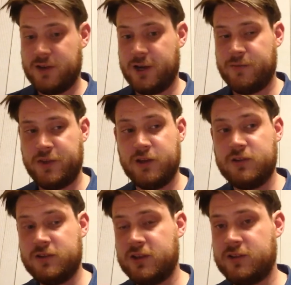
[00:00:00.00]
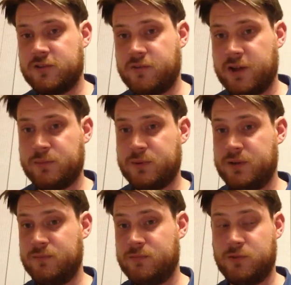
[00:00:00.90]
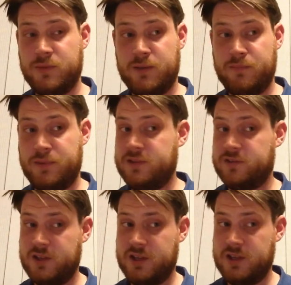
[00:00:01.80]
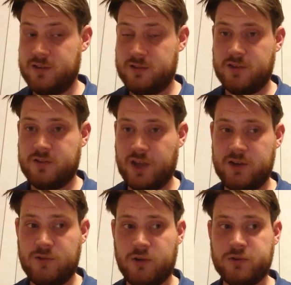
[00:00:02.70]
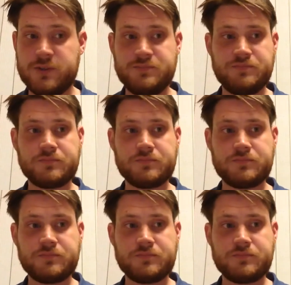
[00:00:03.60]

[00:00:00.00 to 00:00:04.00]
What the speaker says: The only thing that's available to me in BC is the 10-year-old.